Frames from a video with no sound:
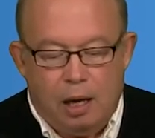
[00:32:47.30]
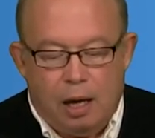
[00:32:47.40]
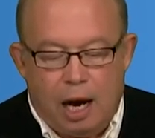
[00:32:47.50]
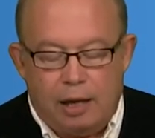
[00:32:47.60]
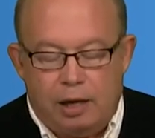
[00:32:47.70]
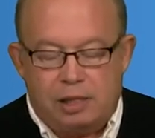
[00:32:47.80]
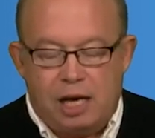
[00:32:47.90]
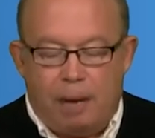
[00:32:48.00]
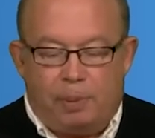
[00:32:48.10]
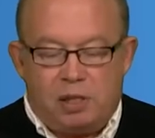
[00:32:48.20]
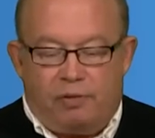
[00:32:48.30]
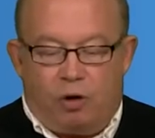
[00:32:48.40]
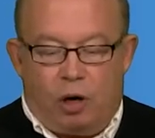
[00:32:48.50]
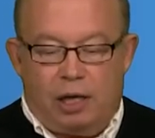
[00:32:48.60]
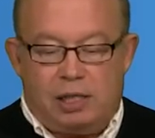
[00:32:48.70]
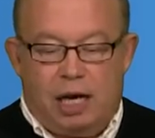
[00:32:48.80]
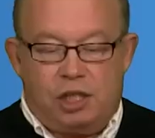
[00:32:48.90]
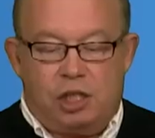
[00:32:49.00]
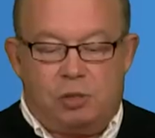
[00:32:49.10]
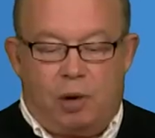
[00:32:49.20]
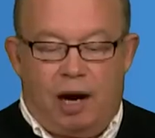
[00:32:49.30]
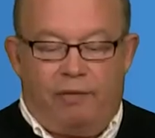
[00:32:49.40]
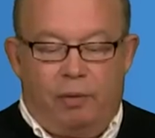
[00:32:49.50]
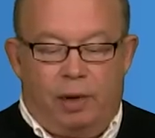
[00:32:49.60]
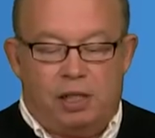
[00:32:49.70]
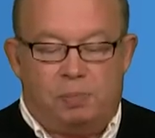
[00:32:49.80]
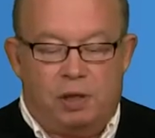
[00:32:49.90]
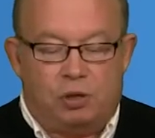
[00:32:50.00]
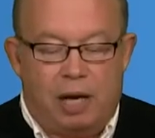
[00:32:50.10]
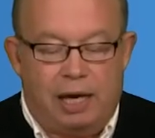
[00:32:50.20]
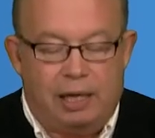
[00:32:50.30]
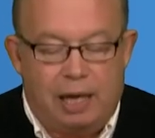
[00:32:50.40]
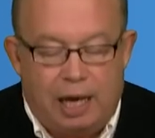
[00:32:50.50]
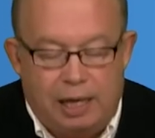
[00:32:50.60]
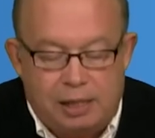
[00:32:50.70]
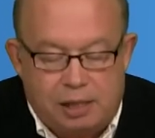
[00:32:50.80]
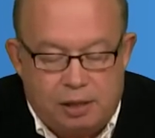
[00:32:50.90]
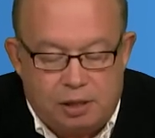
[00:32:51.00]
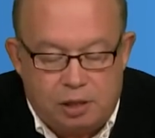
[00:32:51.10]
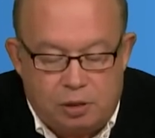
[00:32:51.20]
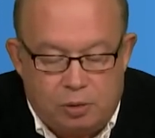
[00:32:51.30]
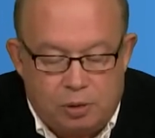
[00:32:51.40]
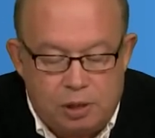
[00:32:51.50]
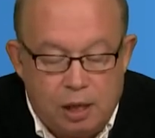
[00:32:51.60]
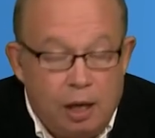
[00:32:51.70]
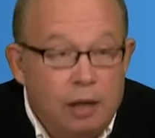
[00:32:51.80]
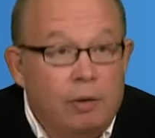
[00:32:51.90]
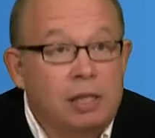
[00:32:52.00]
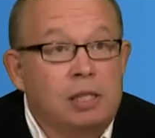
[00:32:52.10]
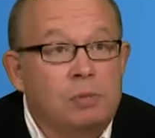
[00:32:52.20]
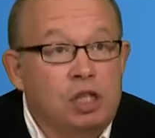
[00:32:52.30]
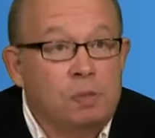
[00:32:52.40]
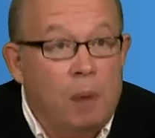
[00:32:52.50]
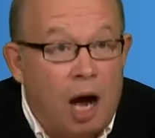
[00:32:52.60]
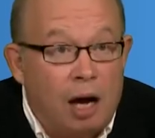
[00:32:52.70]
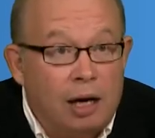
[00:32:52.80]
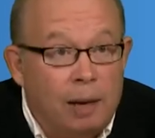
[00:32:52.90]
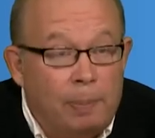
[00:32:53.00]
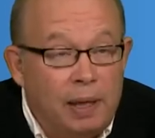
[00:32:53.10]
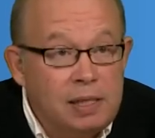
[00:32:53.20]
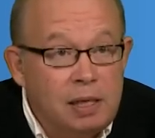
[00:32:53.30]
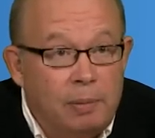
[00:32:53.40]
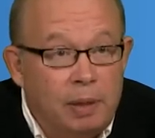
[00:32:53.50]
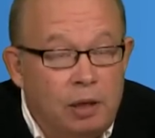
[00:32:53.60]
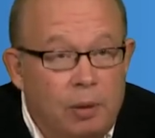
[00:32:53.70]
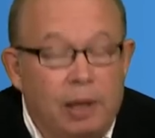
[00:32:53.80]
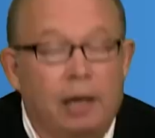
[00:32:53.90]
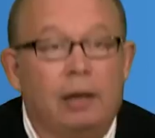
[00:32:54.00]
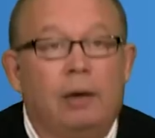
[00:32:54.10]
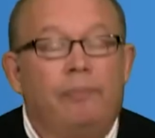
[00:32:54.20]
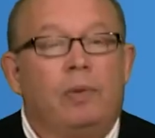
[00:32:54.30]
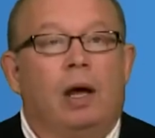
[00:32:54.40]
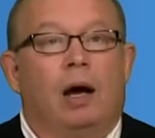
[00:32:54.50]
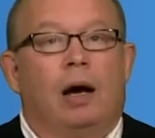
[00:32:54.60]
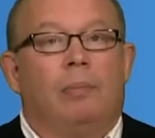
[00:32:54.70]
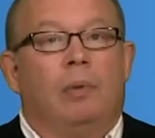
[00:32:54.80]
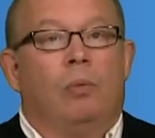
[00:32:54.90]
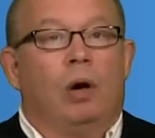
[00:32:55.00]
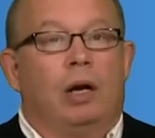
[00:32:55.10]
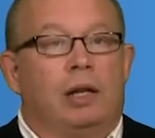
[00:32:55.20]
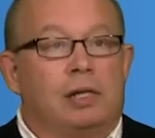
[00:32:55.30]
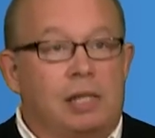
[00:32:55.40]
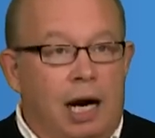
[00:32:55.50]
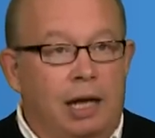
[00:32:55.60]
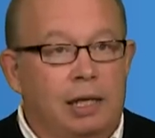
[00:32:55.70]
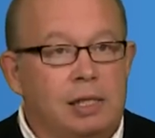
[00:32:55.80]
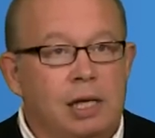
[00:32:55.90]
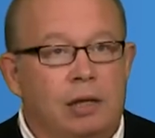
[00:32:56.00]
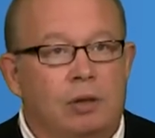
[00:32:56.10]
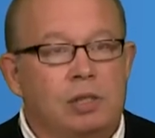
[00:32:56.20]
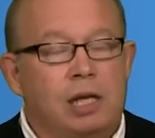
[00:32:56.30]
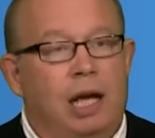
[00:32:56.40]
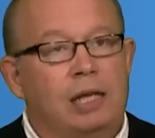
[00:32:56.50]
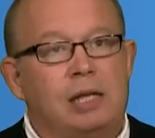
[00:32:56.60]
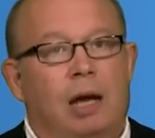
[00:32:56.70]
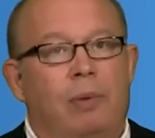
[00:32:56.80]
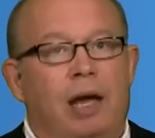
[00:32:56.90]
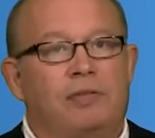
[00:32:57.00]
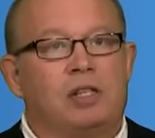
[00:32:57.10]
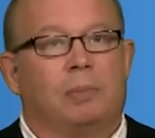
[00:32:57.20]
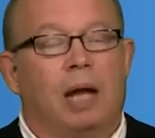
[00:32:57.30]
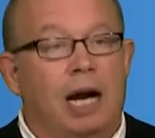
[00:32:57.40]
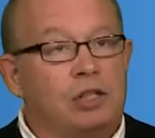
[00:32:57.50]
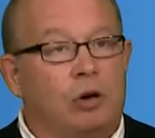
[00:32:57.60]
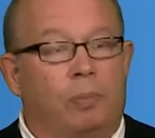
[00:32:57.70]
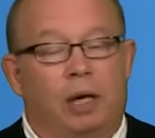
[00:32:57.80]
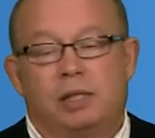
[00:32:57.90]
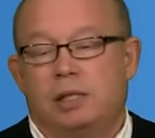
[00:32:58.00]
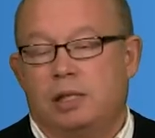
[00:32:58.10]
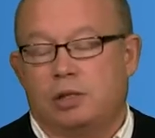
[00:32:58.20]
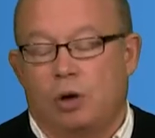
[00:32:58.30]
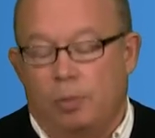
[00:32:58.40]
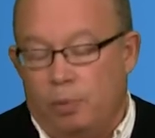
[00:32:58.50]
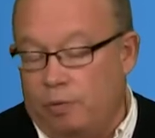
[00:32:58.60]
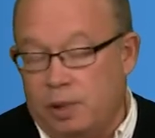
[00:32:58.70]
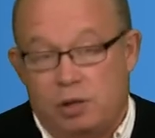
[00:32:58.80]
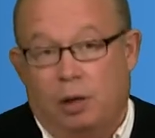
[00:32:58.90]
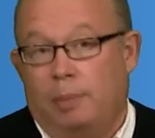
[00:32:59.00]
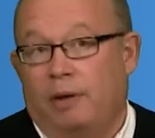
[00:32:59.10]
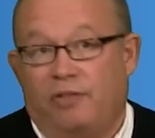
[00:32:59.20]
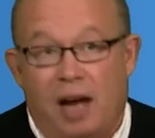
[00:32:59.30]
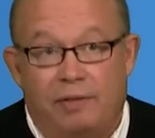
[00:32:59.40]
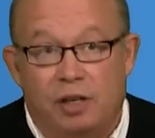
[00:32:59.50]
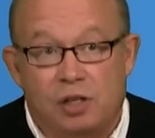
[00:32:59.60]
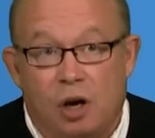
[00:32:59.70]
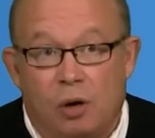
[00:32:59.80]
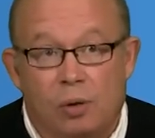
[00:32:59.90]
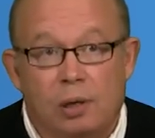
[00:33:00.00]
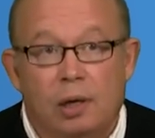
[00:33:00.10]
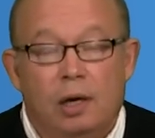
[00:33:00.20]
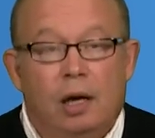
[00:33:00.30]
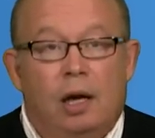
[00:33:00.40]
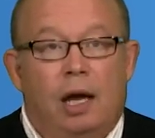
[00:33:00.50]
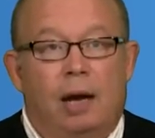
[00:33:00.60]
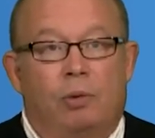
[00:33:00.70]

Are there examples of organizations where everyone has been trained in IE skills and tools? There are some small companies that have been doing it. Um, where they're starting to see those things, and we have some large corporations. This whole movement's only about five years old, and we're